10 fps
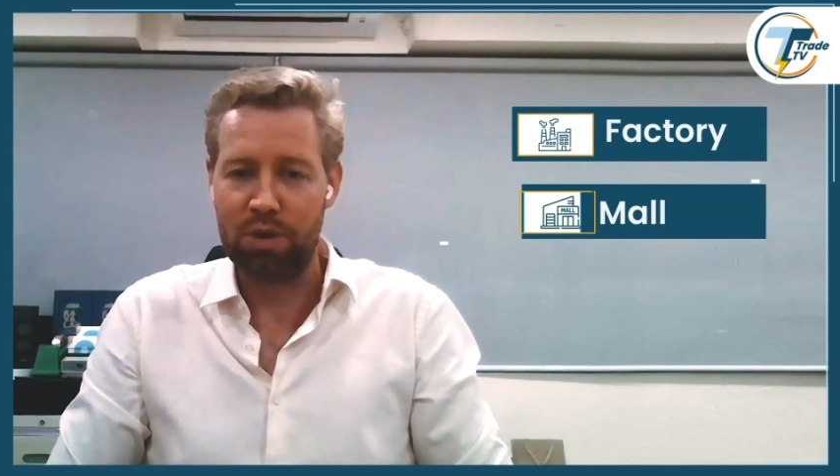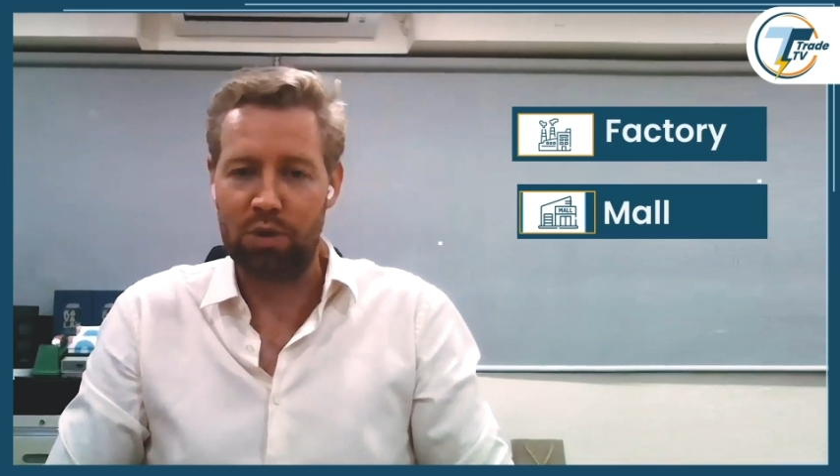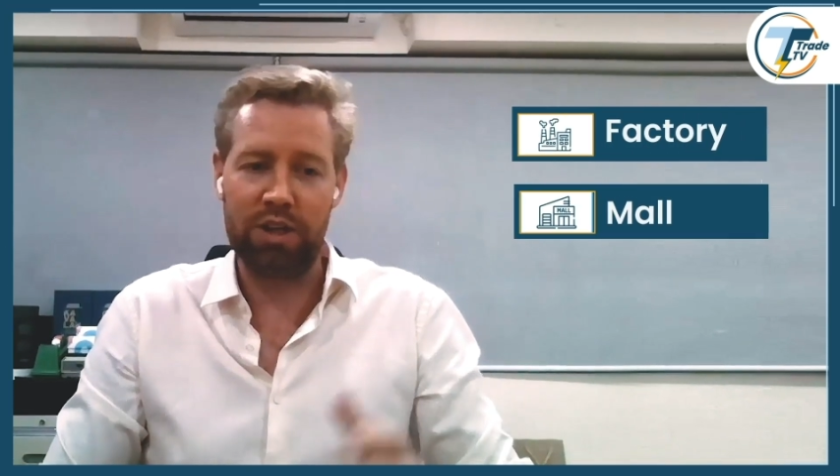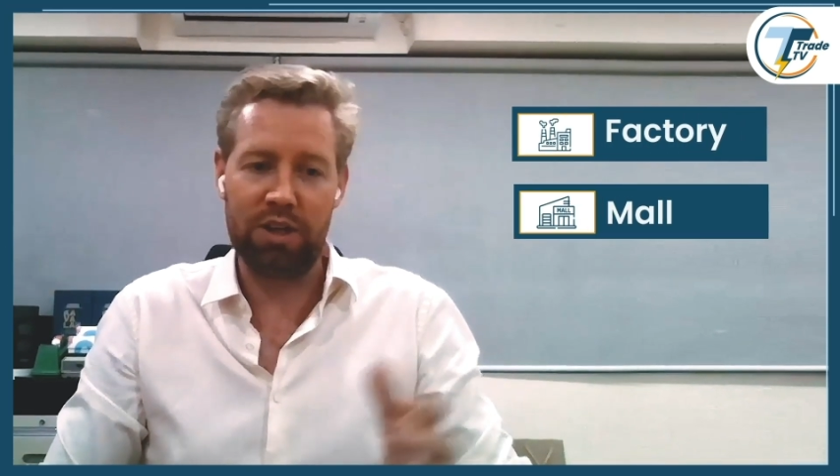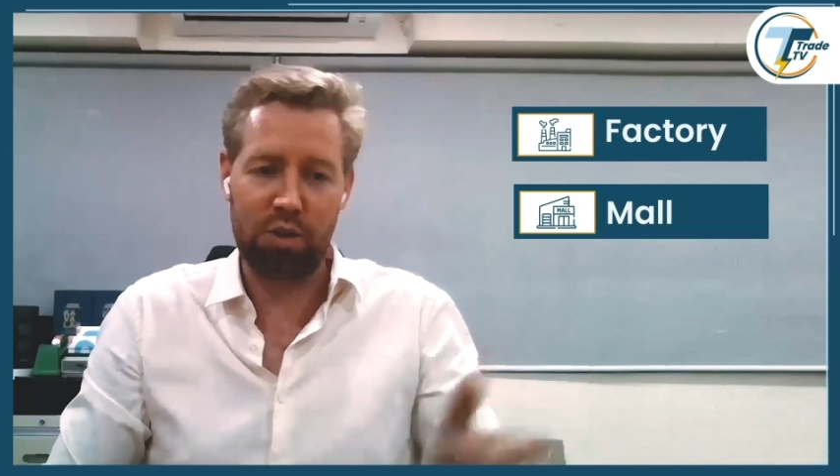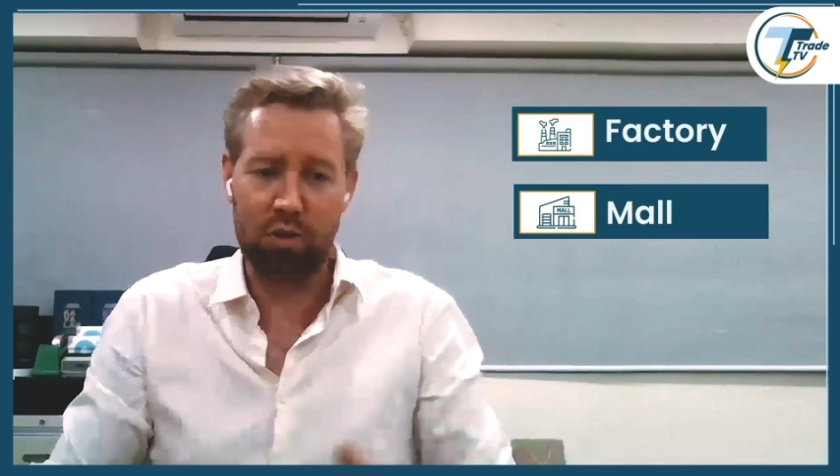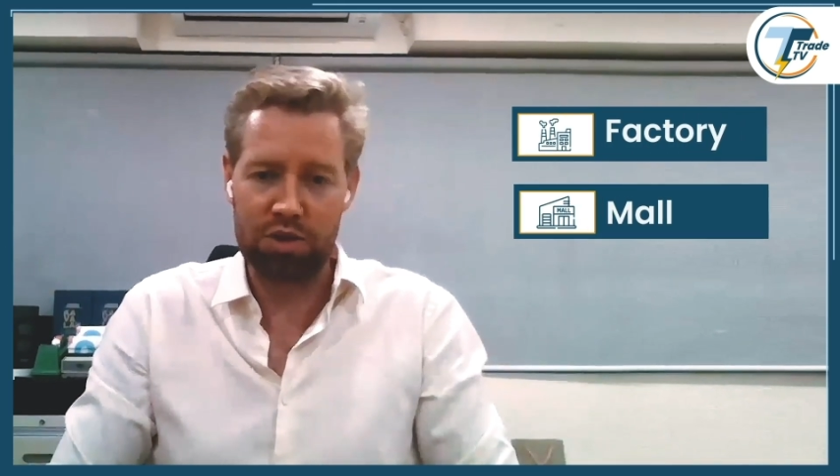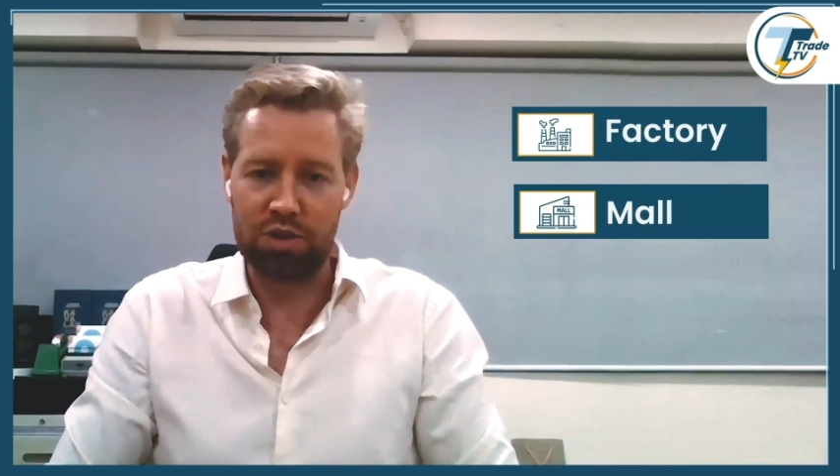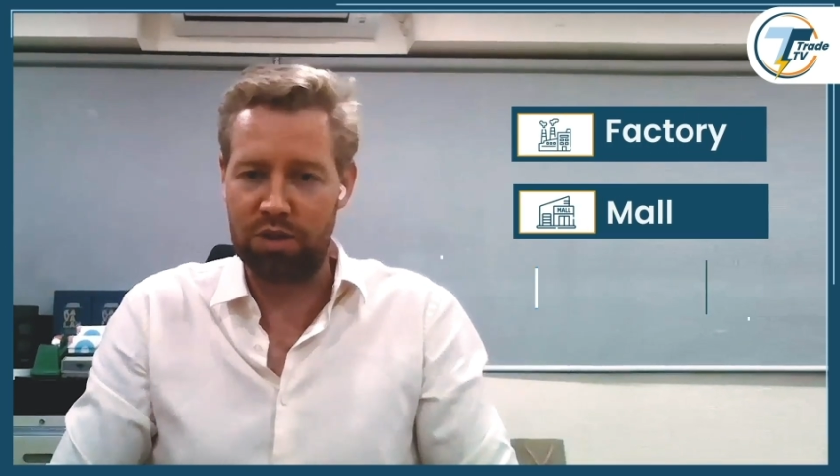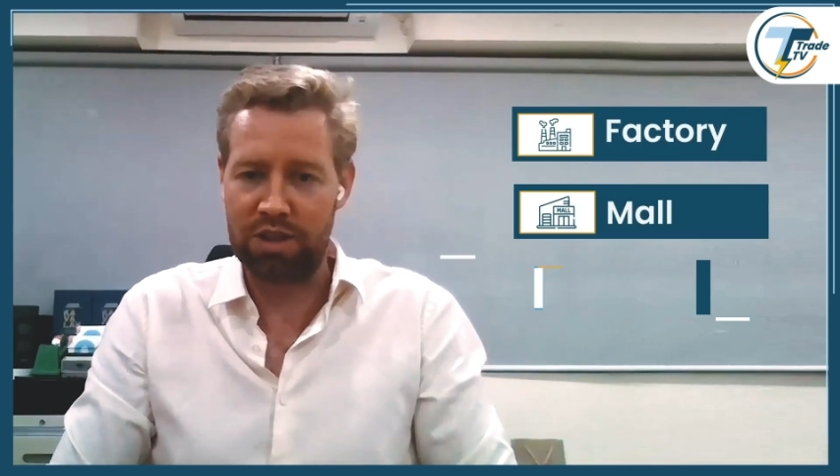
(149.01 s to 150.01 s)
or their cold
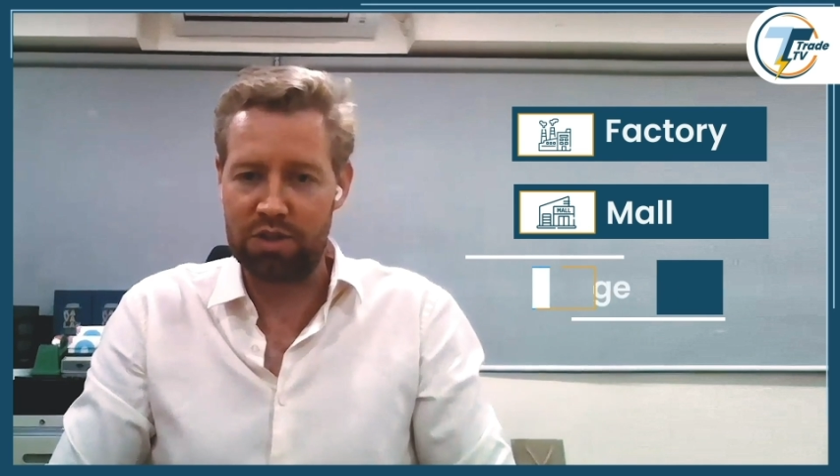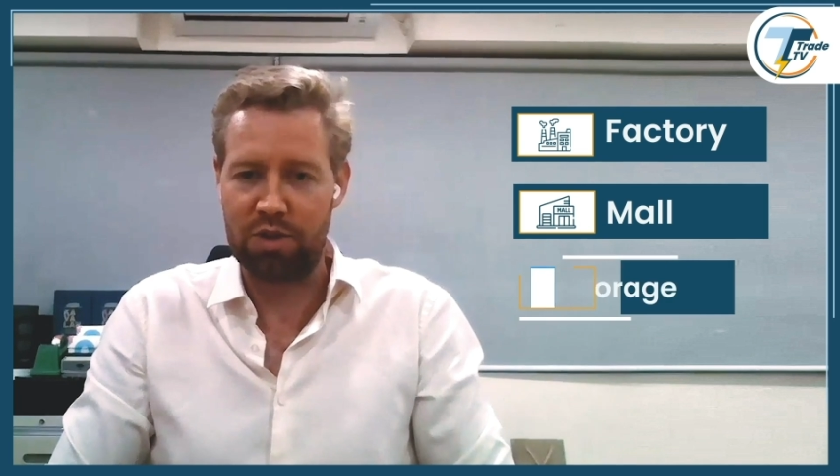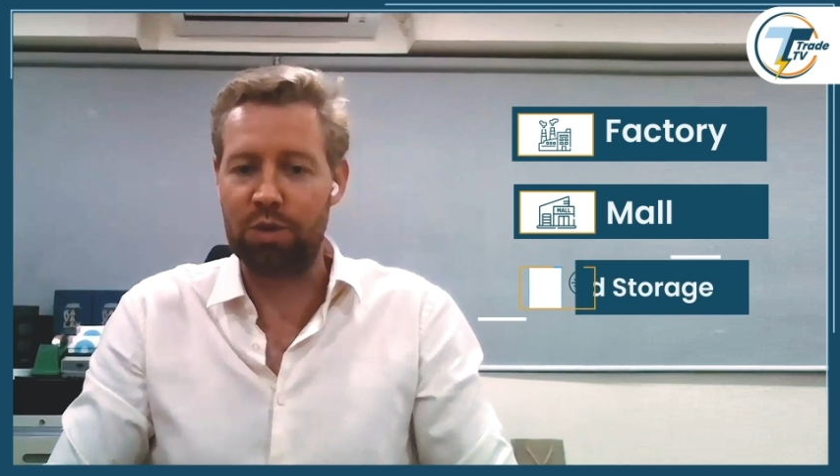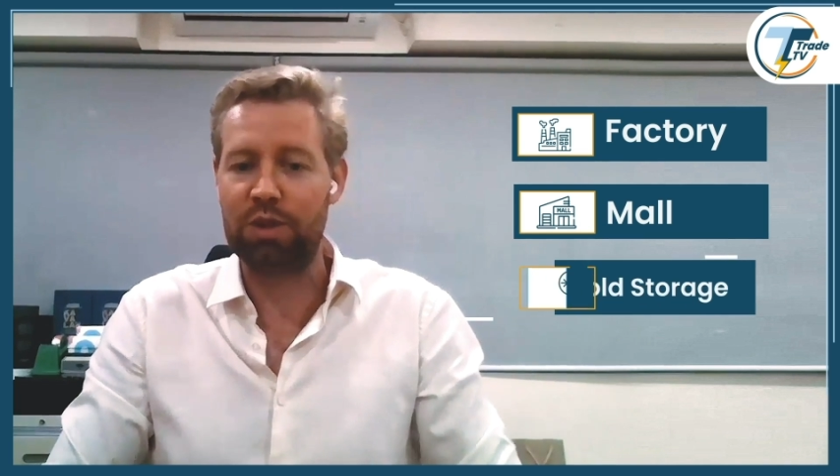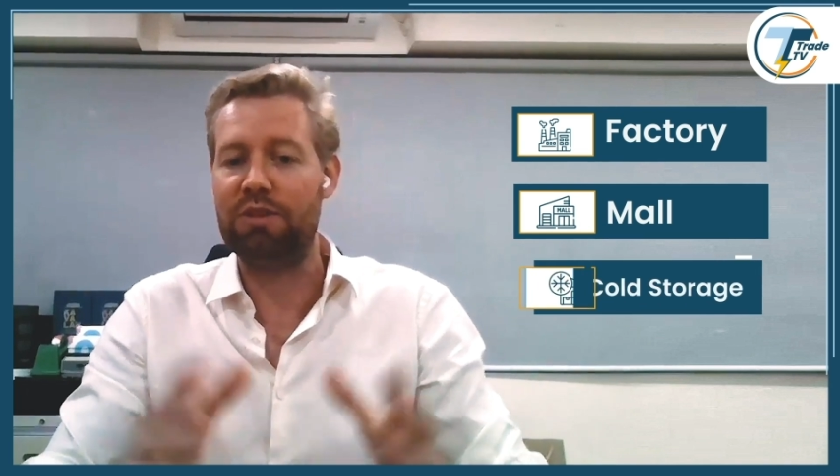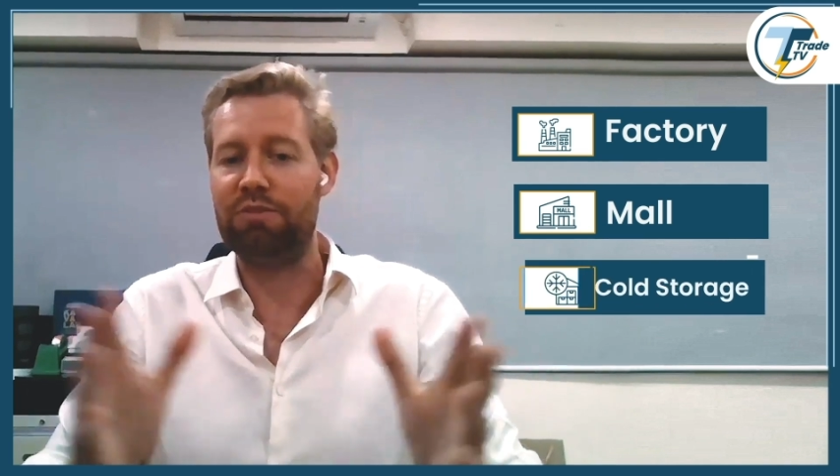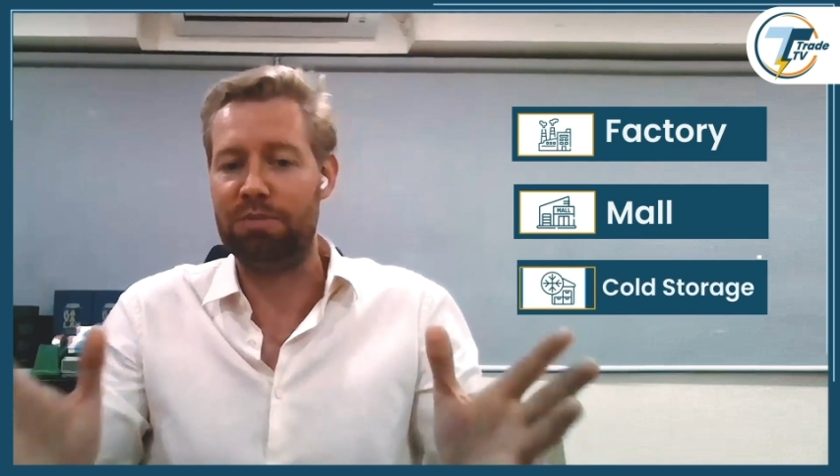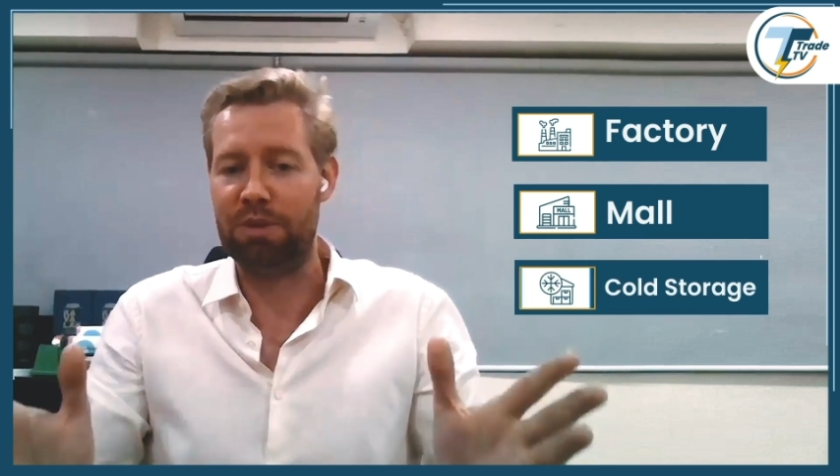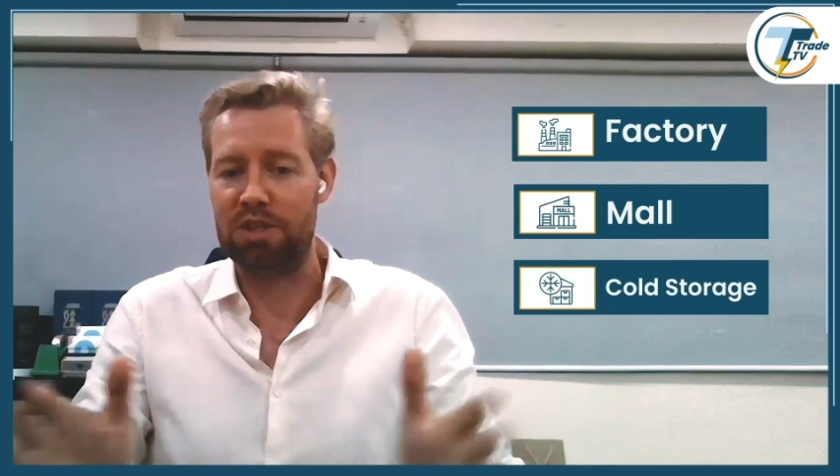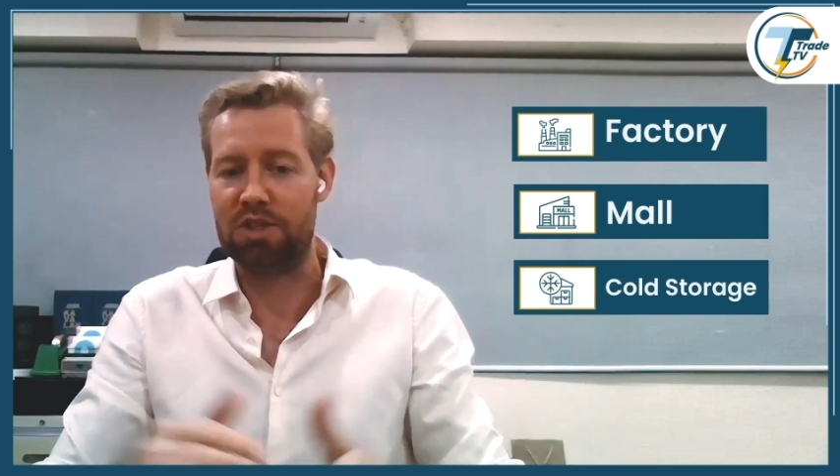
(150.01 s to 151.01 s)
storage or whatever
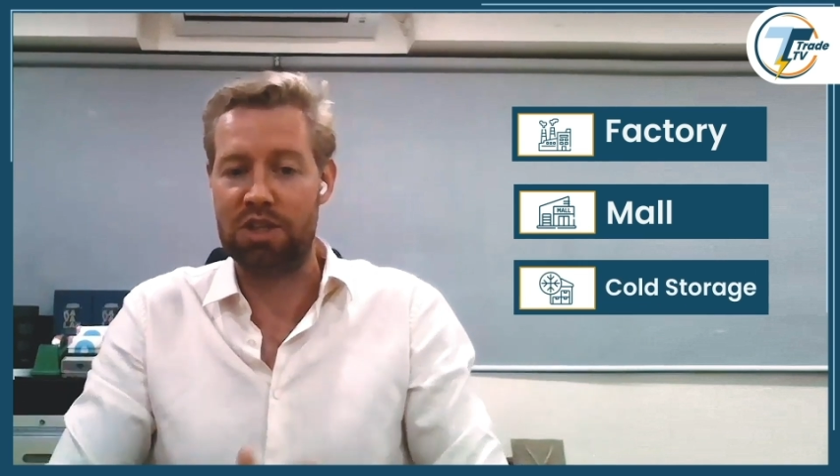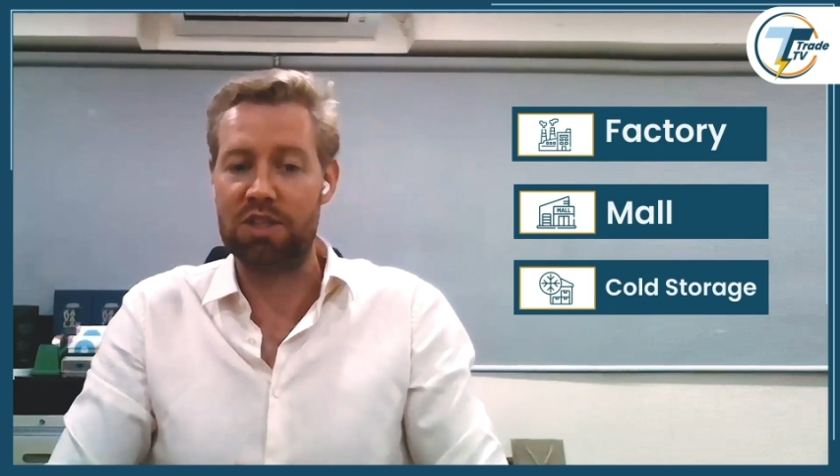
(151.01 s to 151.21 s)
a business